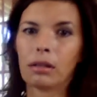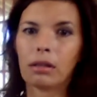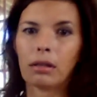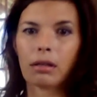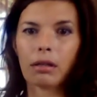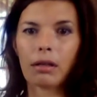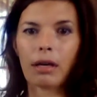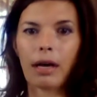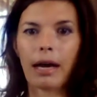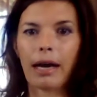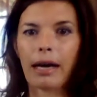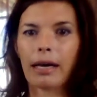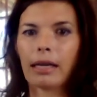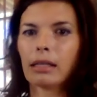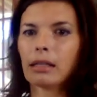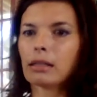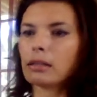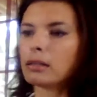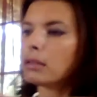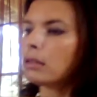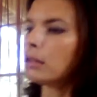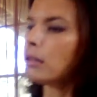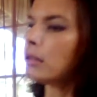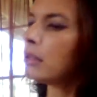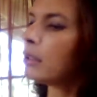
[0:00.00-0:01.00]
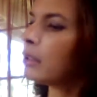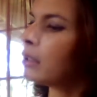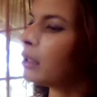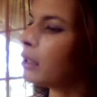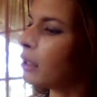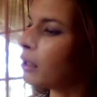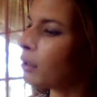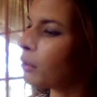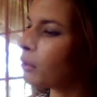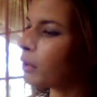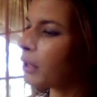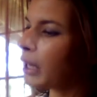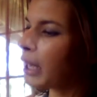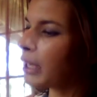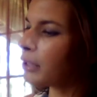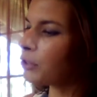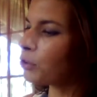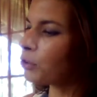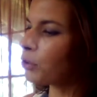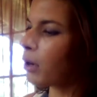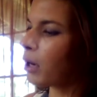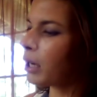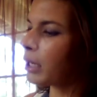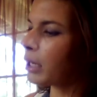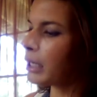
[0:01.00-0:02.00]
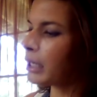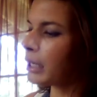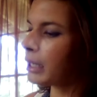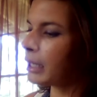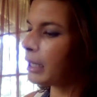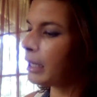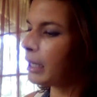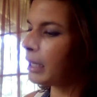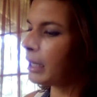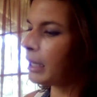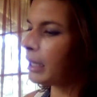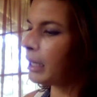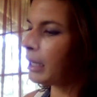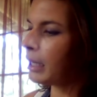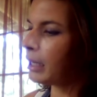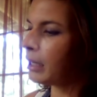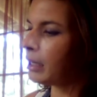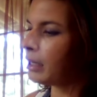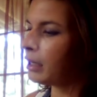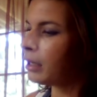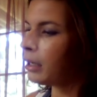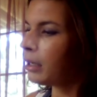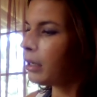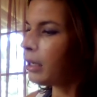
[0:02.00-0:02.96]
Okay, we're not drawing it in,